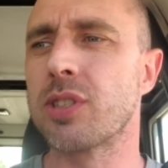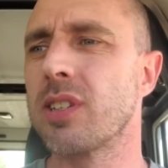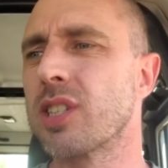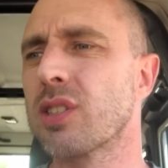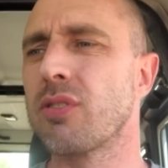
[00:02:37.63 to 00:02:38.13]

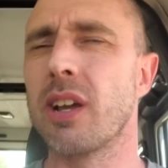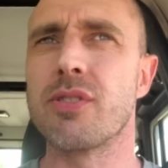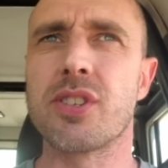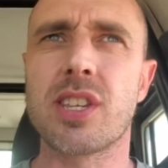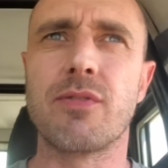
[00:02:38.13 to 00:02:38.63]
It's
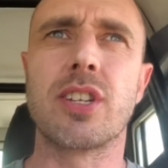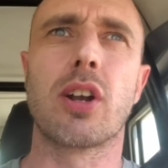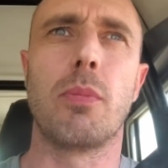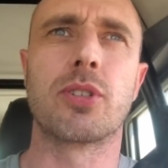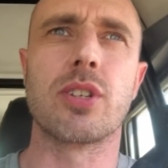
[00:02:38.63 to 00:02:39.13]
370
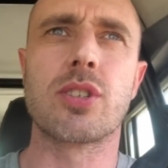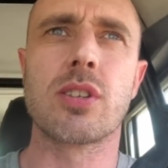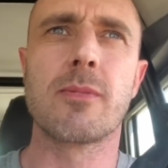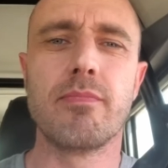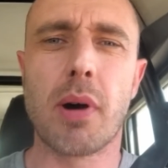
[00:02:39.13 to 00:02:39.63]
kilometres.
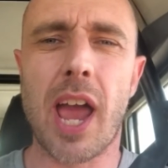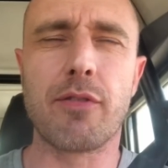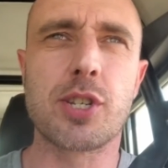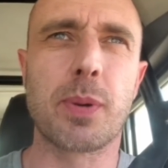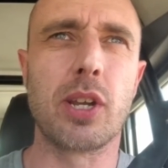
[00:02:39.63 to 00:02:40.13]
My
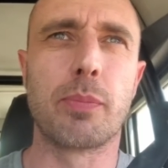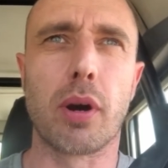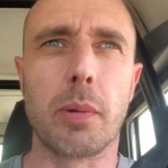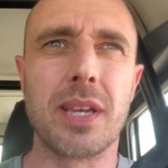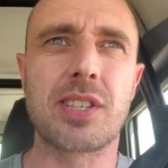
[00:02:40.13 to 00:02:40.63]
average speed will
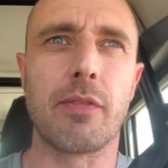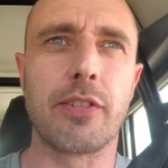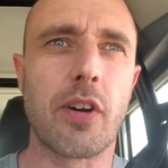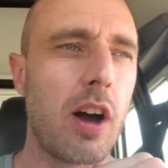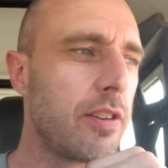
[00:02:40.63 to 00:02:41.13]
probably be
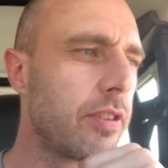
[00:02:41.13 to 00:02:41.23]
75